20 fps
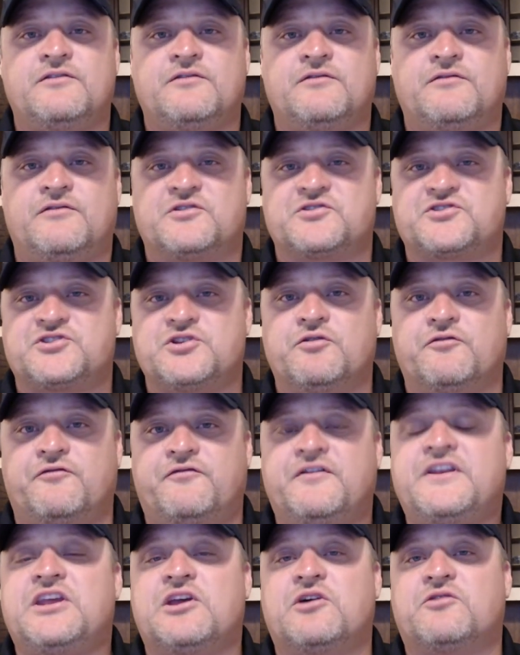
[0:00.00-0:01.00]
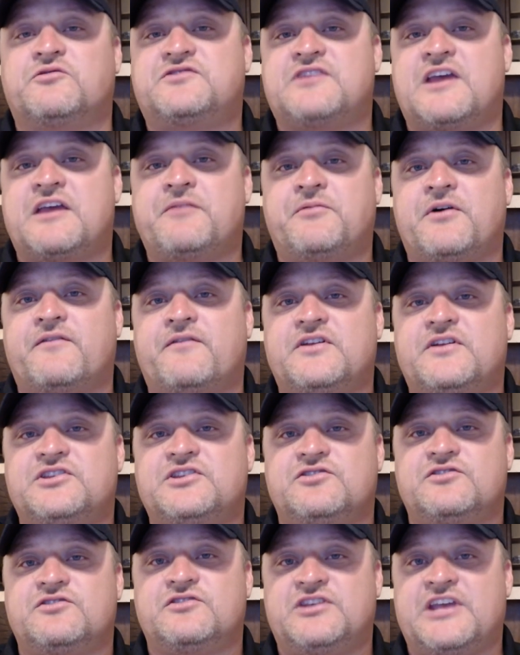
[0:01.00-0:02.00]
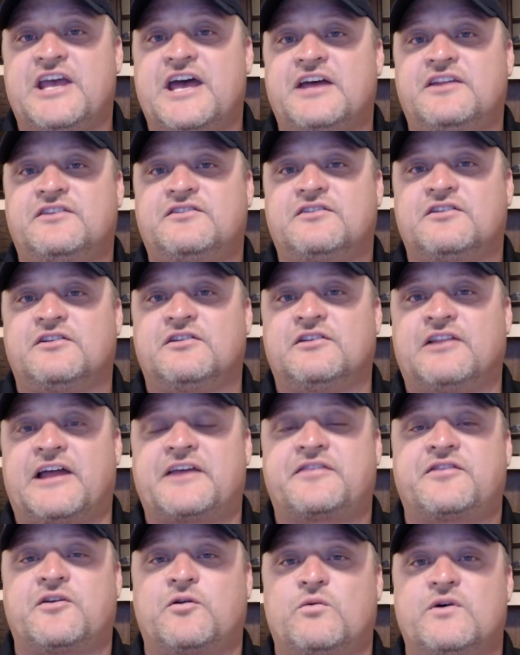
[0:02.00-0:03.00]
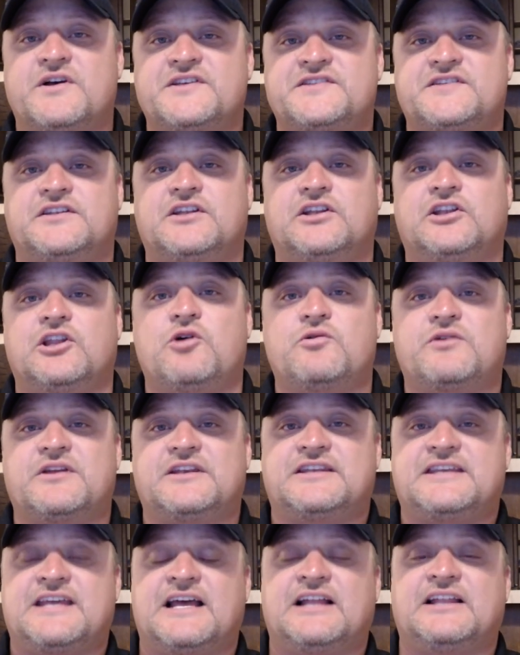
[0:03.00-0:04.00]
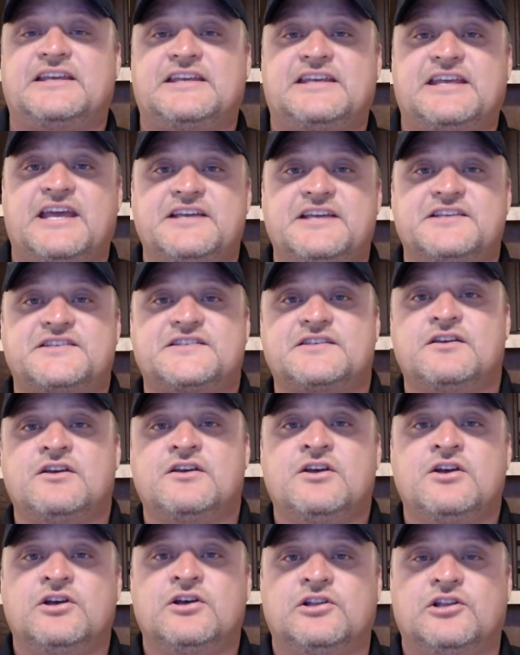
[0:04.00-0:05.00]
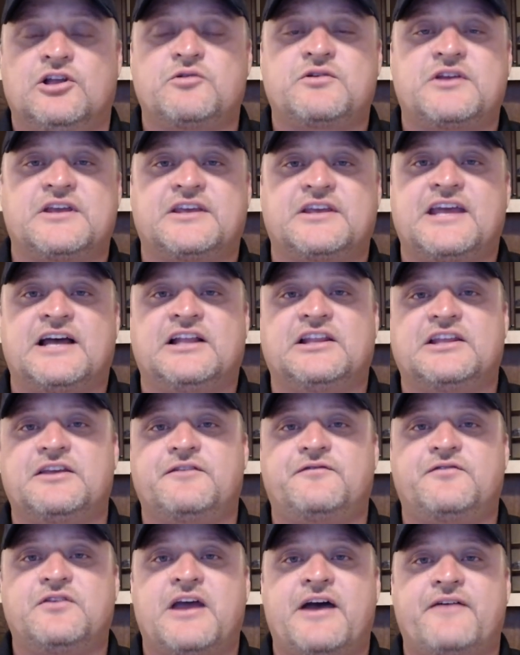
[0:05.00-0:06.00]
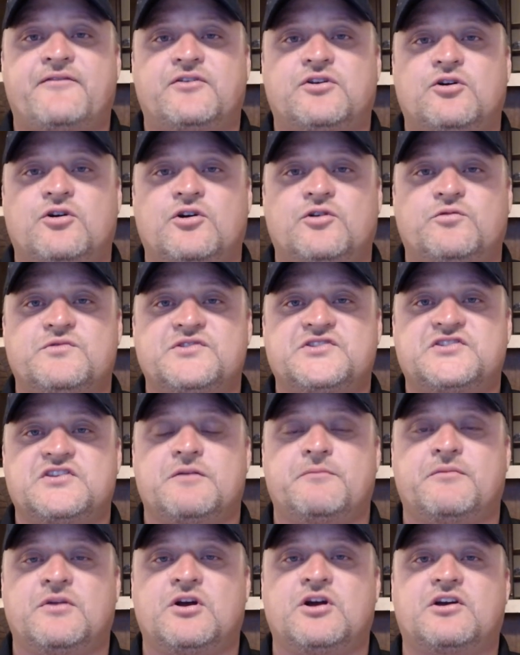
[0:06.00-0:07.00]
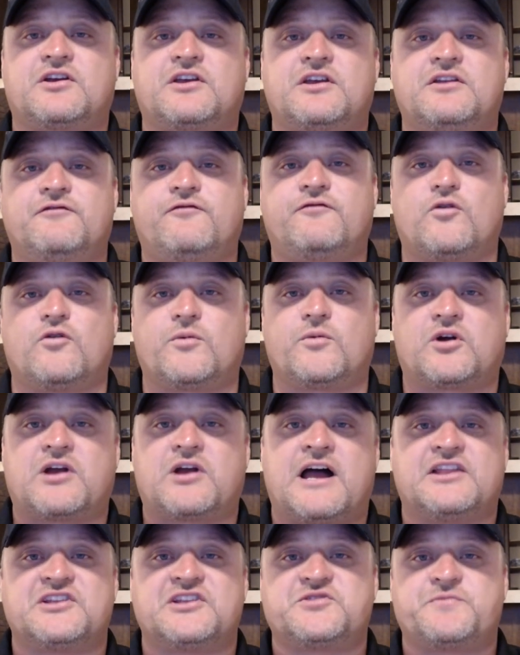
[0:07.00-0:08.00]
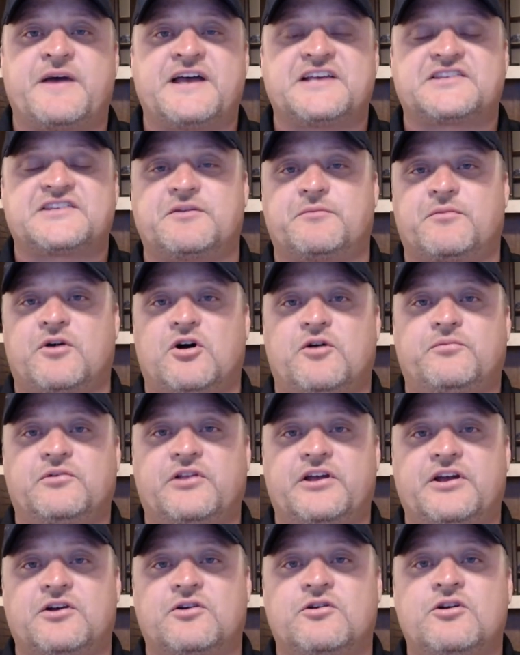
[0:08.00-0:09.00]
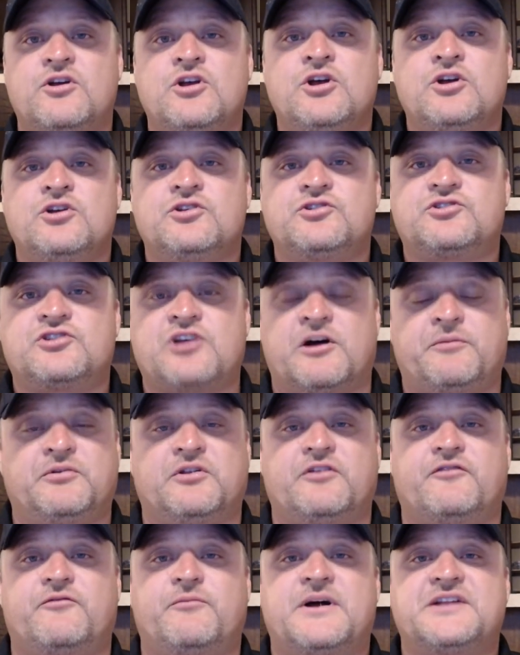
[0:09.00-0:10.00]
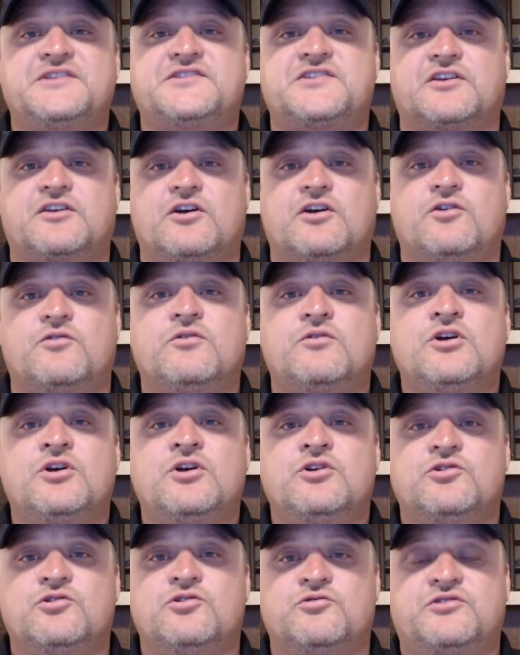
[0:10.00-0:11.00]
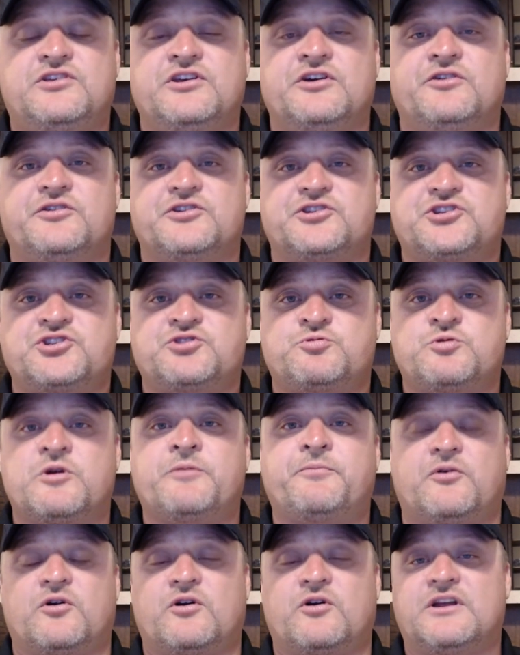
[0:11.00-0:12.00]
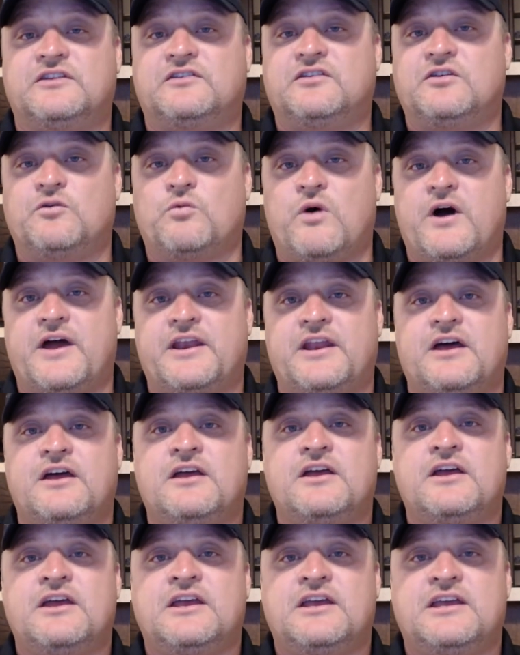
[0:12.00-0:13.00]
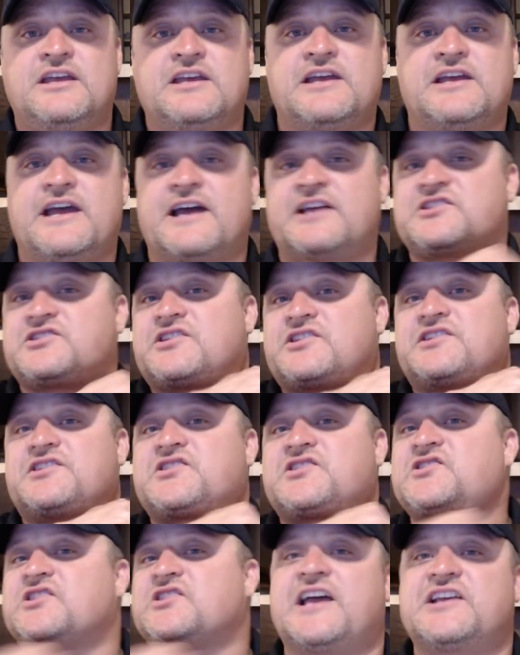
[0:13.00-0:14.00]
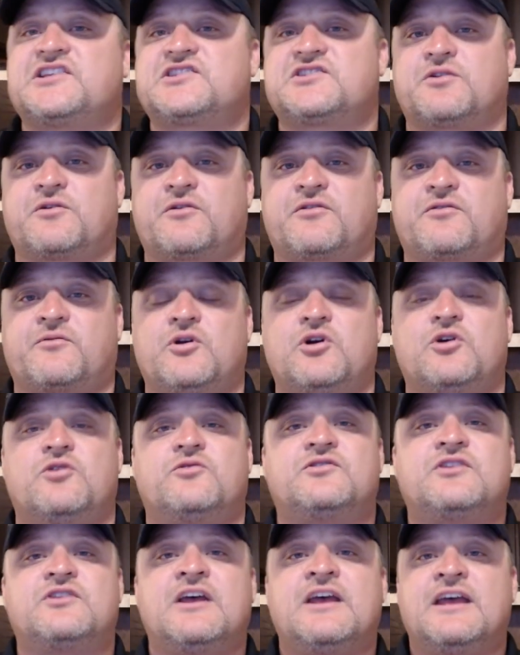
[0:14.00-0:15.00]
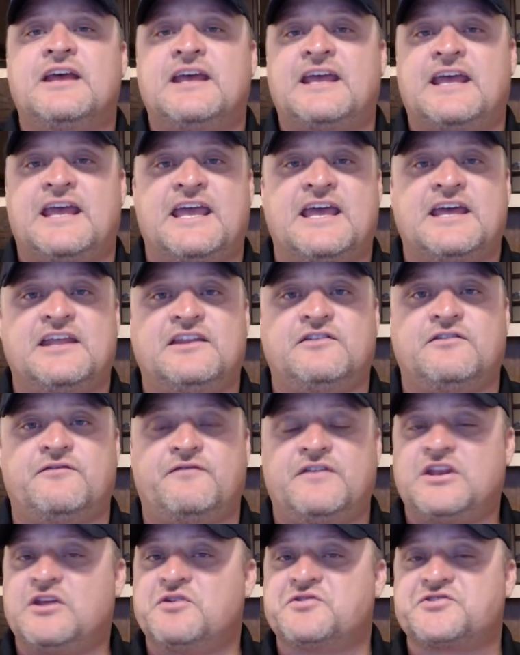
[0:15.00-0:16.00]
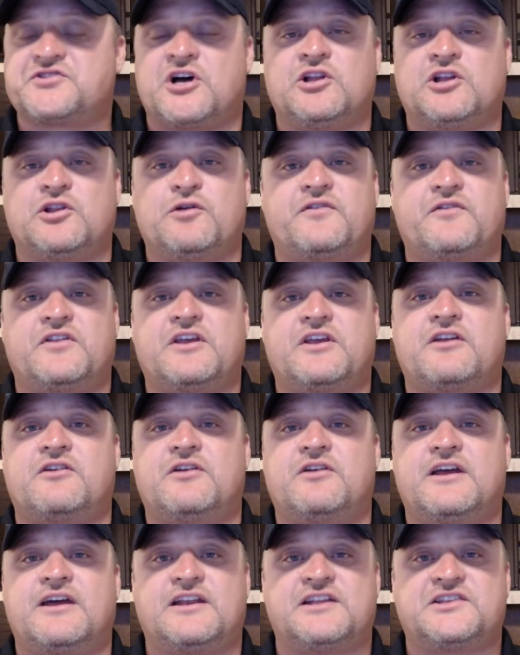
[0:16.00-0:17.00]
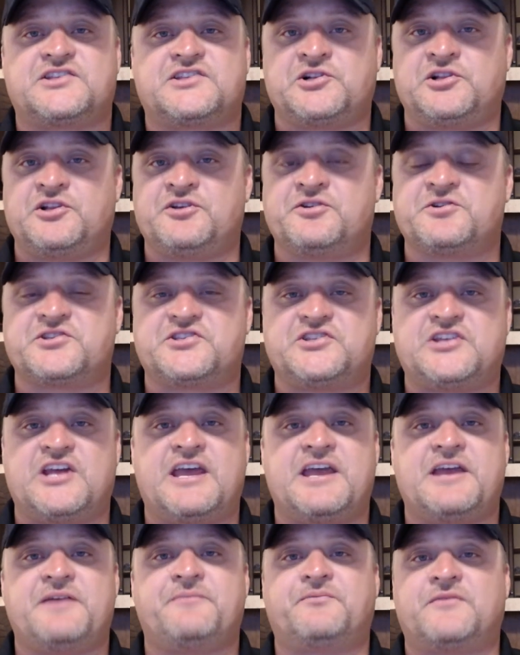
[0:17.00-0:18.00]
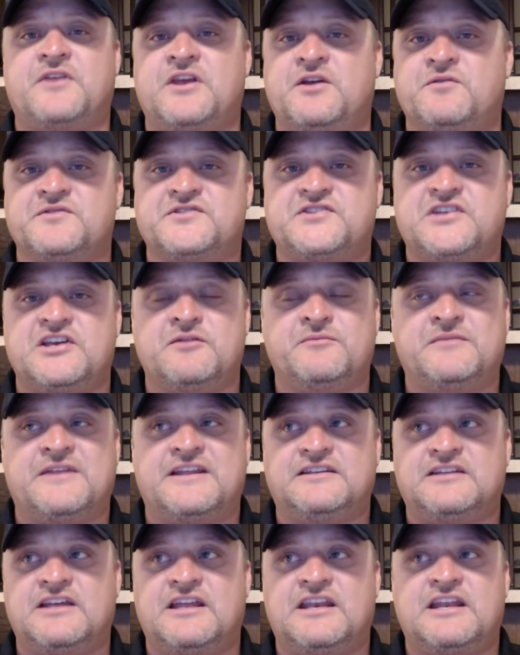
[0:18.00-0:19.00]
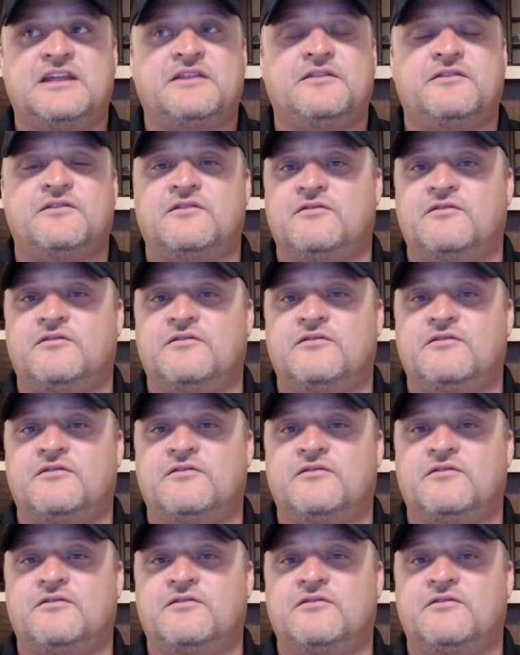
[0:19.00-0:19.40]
there's no videotape of it yet like there was in the Logan Kelly case. Logan Kelly, if you haven't heard, was the American former college basketball player a couple of months ago who killed a stripper in Tijuana. He actually sliced her throat, and videos all over the internet. It's clear as day. It was him that did it.